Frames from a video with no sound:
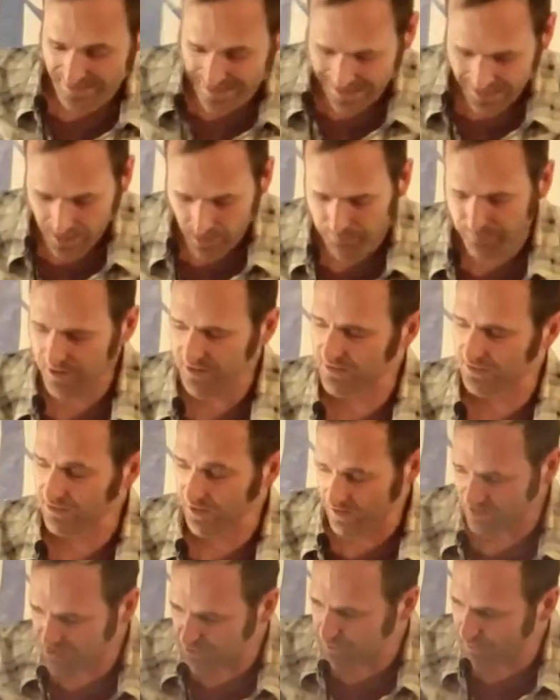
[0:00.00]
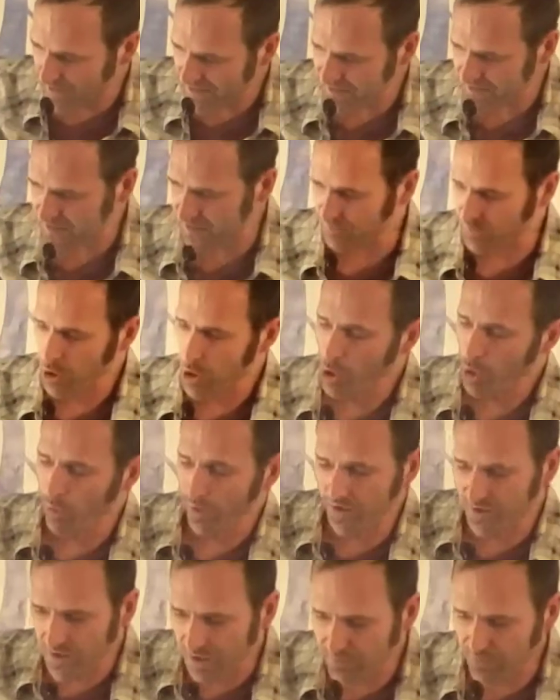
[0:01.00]
add that up, that's expensive.
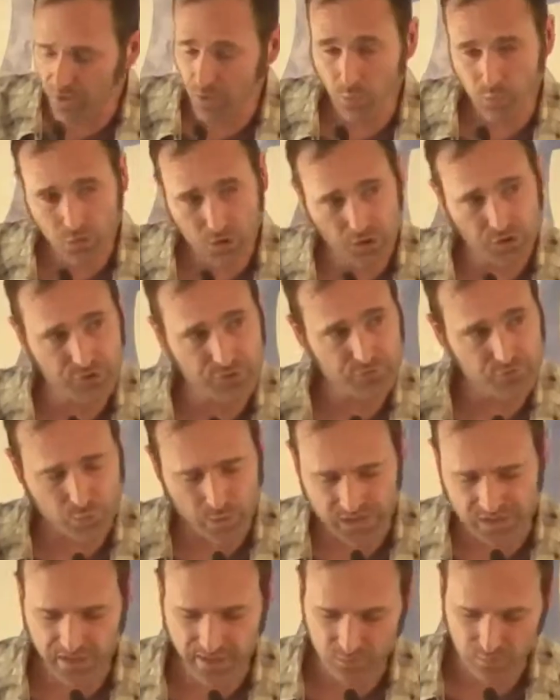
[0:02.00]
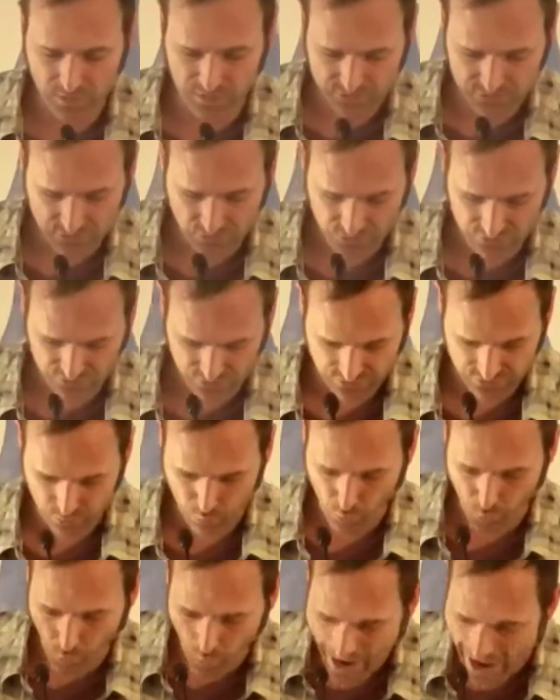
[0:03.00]
We live in a world of dwindling
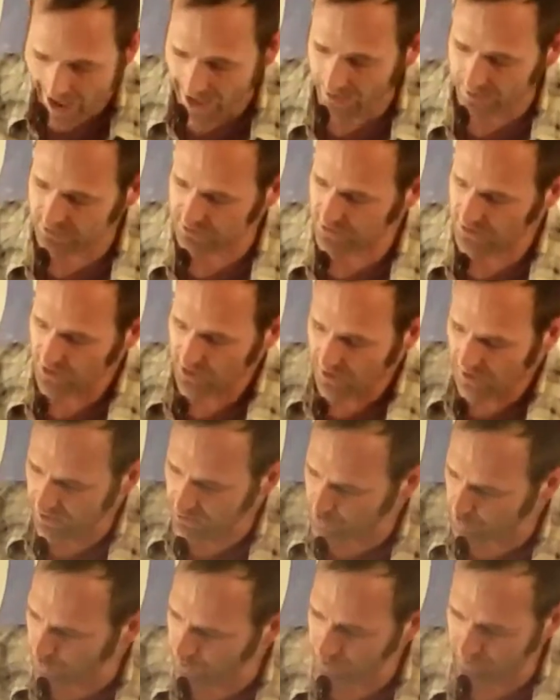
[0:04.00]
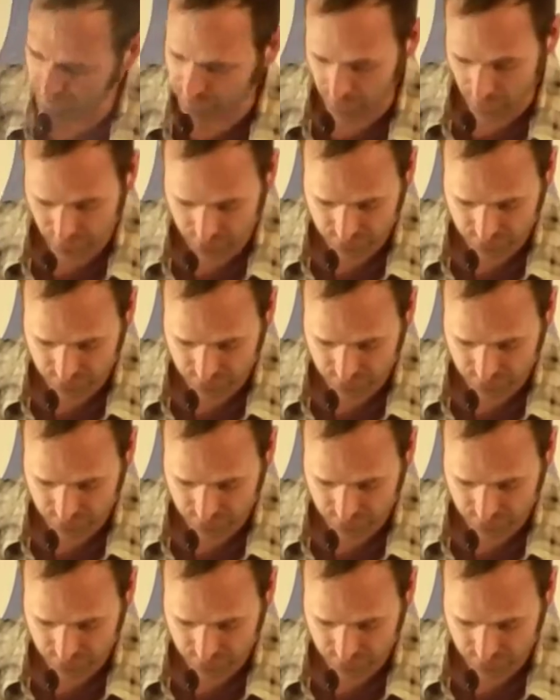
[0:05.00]
resources. Wax is one of